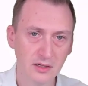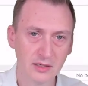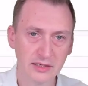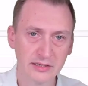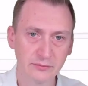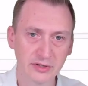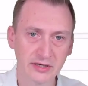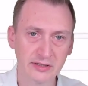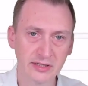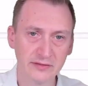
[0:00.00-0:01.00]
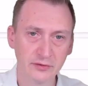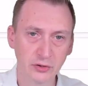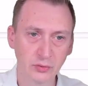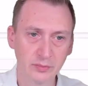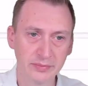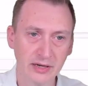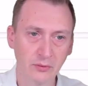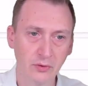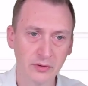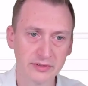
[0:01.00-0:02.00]
And then we can even go and
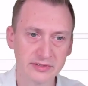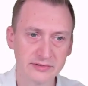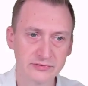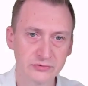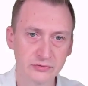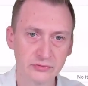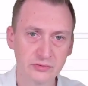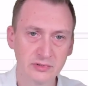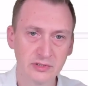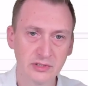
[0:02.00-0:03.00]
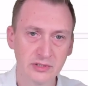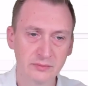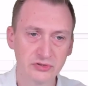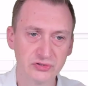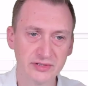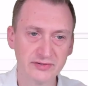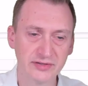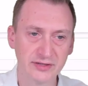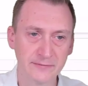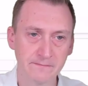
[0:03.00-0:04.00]
power on these 2 machines
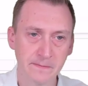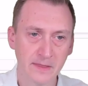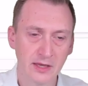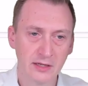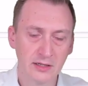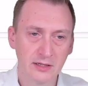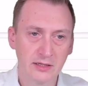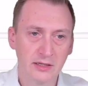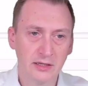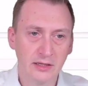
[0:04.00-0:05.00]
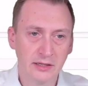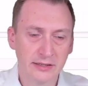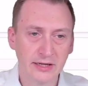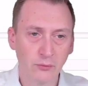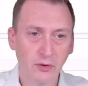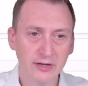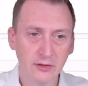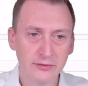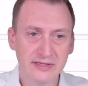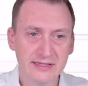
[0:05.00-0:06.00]
here. Now, one
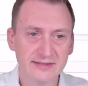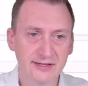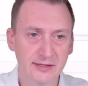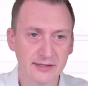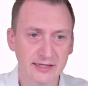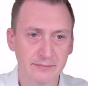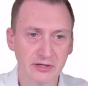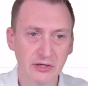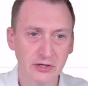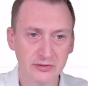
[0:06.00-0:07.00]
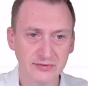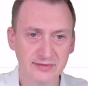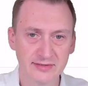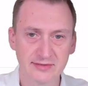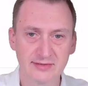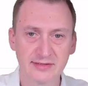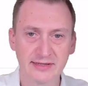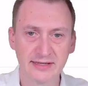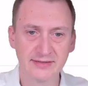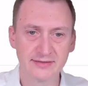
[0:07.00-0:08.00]
little detail here, because this is
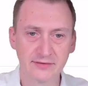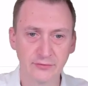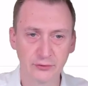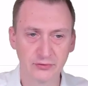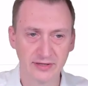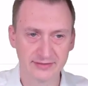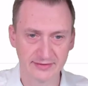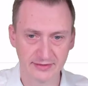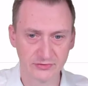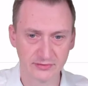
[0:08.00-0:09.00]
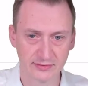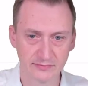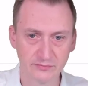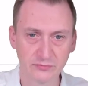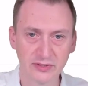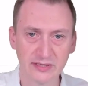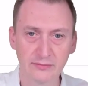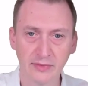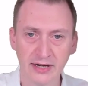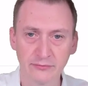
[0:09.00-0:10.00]
nested virtualization, we
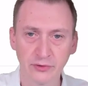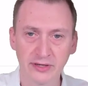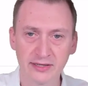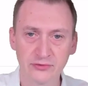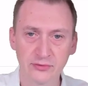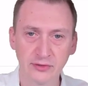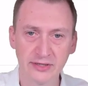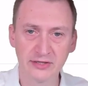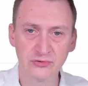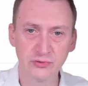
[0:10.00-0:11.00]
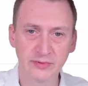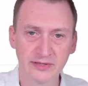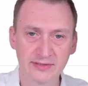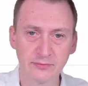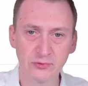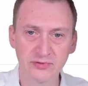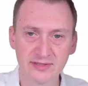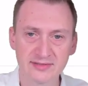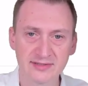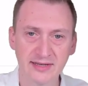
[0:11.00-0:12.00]
might run into a little issue because I'm using
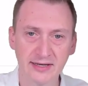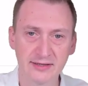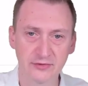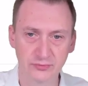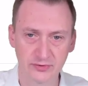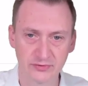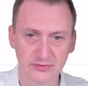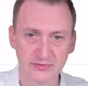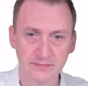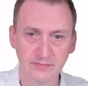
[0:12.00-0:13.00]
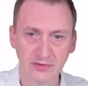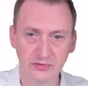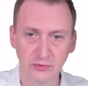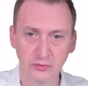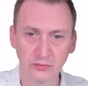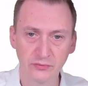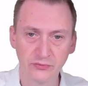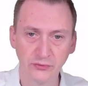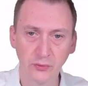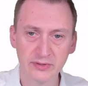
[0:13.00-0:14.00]
standard switches. So
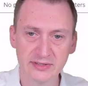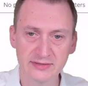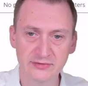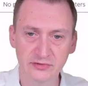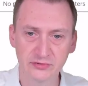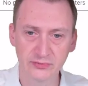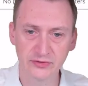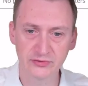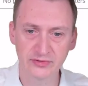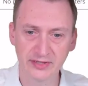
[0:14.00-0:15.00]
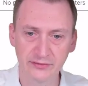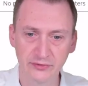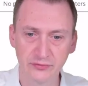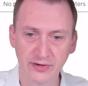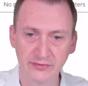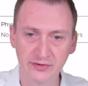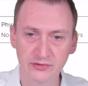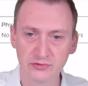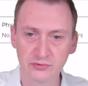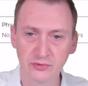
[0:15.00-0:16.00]
for these switches here for traffic
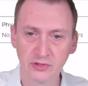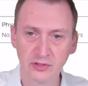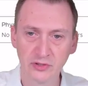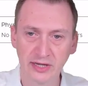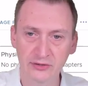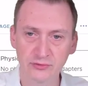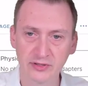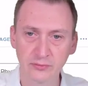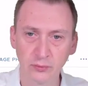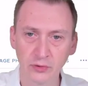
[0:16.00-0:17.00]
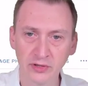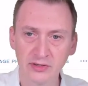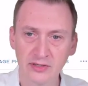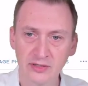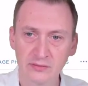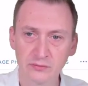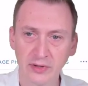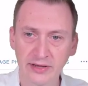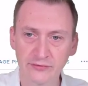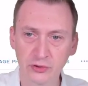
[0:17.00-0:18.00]
to actually work, we'll
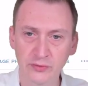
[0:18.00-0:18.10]
have to go